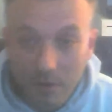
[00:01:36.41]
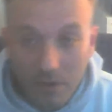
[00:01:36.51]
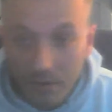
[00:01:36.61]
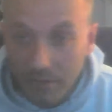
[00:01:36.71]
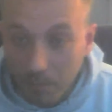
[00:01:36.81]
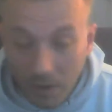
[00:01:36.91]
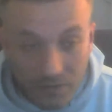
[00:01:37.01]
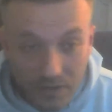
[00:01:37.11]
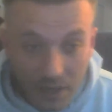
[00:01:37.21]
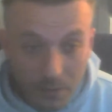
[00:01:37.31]
of
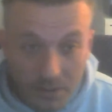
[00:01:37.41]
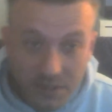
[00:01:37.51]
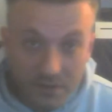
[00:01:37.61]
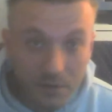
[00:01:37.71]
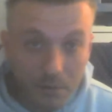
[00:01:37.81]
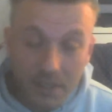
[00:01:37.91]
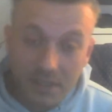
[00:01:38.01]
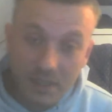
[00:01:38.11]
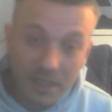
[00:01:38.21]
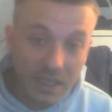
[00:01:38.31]
both languages,
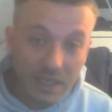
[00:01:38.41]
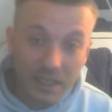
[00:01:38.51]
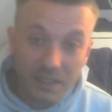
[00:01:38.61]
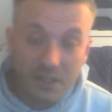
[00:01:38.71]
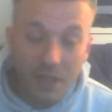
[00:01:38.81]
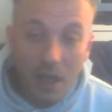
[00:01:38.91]
Norwegian and English.